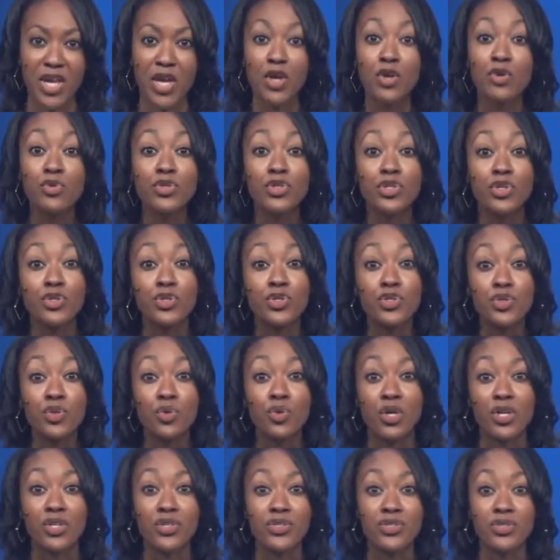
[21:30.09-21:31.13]
Who's your
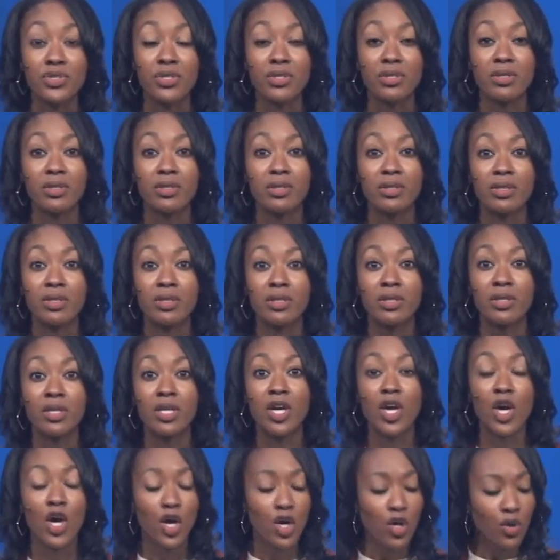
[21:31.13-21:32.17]
source?
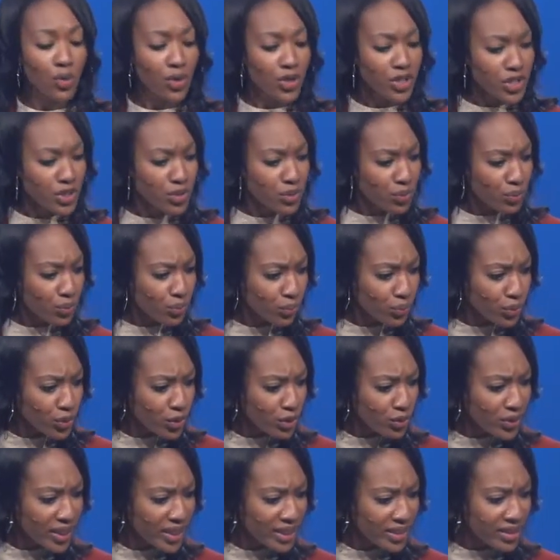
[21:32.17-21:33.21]
Who are you
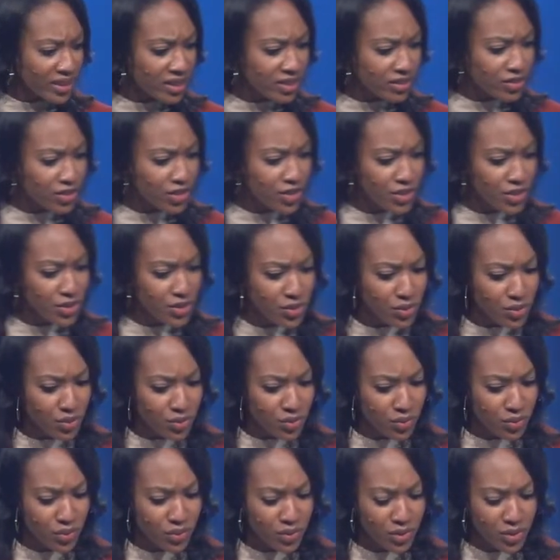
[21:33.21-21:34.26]
rooted to?
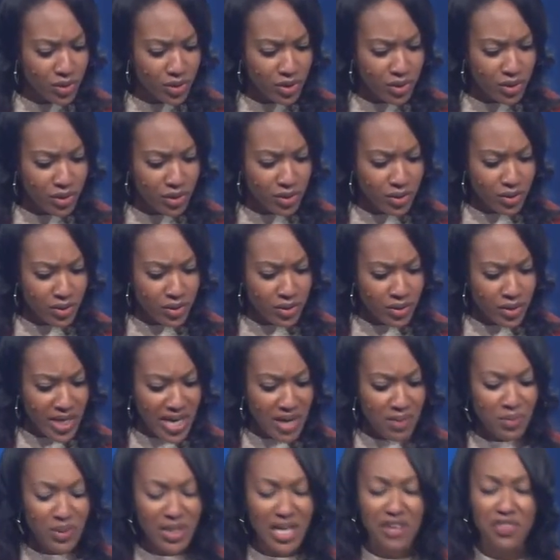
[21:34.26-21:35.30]

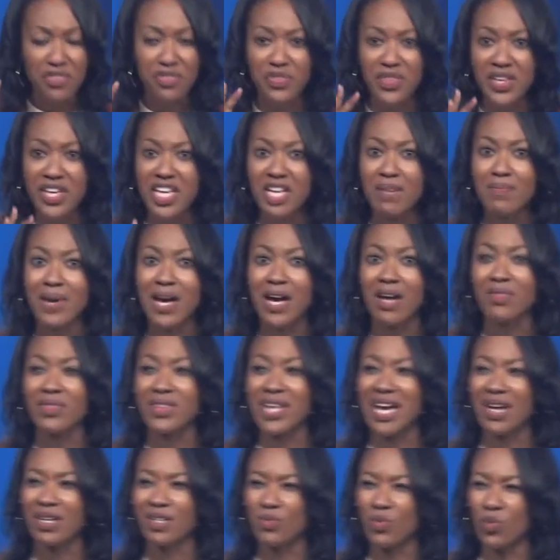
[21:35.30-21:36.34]
And when I think about
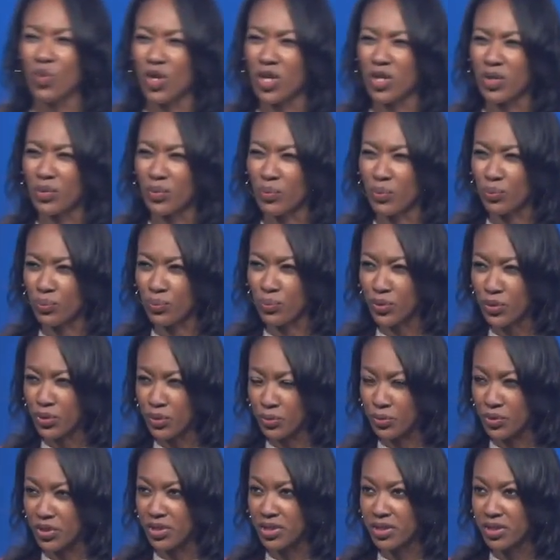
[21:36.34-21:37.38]
that word
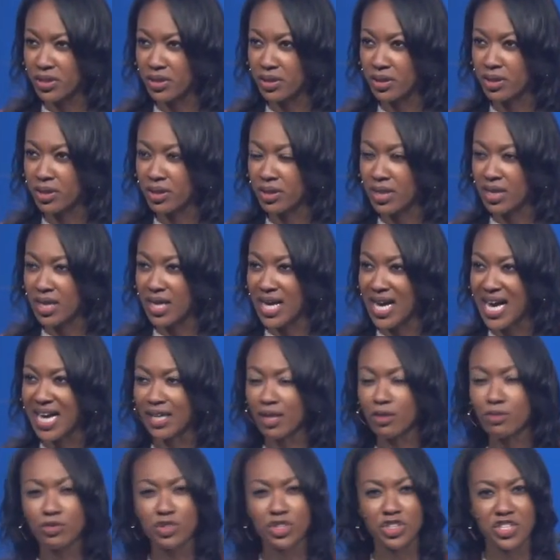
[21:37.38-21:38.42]
root, I
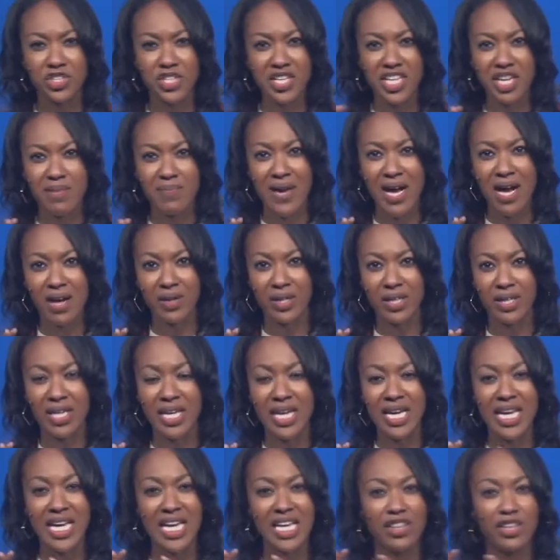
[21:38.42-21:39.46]
don't just think about it
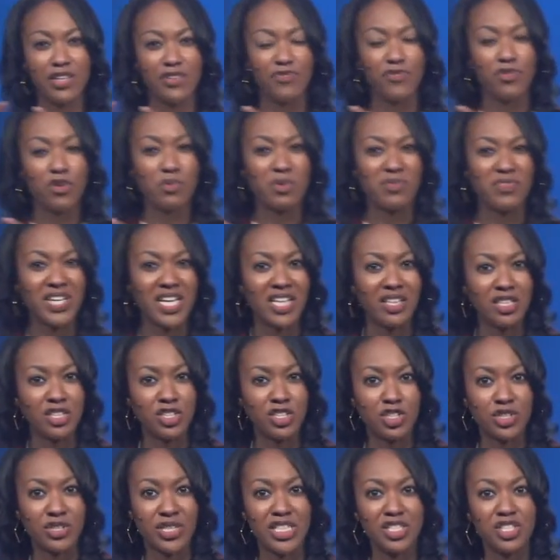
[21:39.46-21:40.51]
in the form of
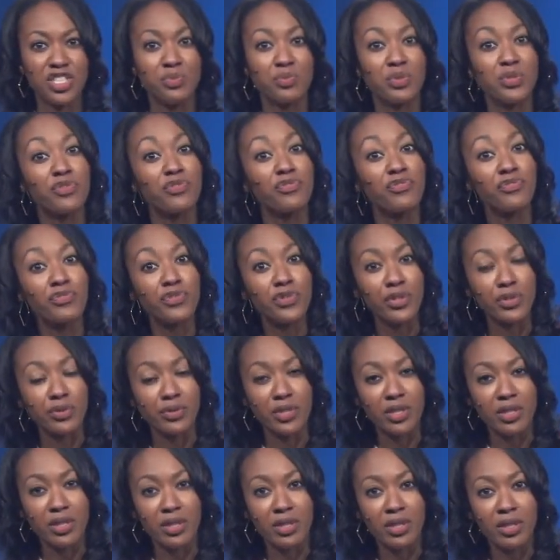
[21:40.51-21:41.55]
illustration with
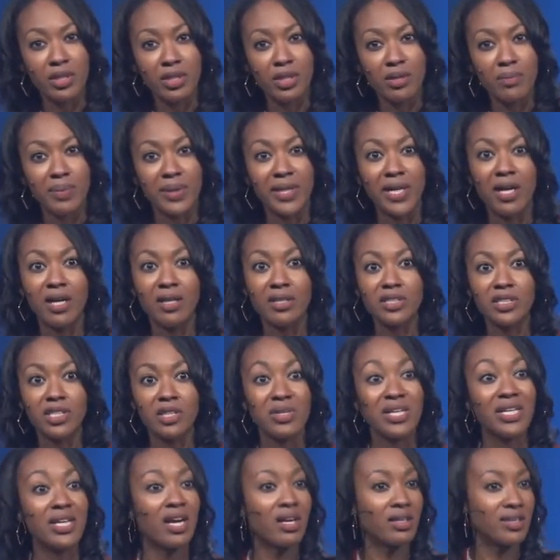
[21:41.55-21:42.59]
fruit, but also
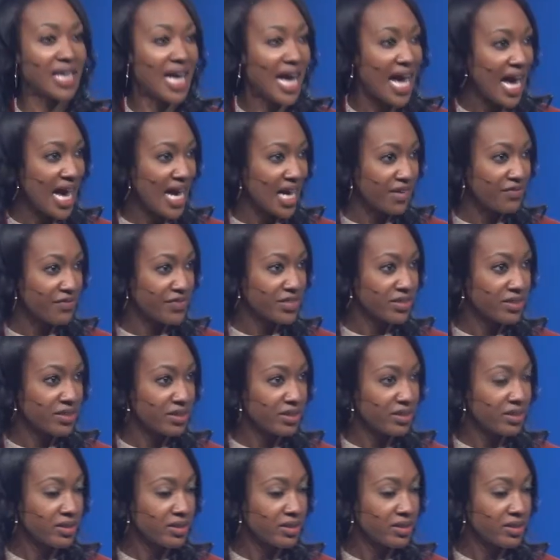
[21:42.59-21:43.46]
in our lives.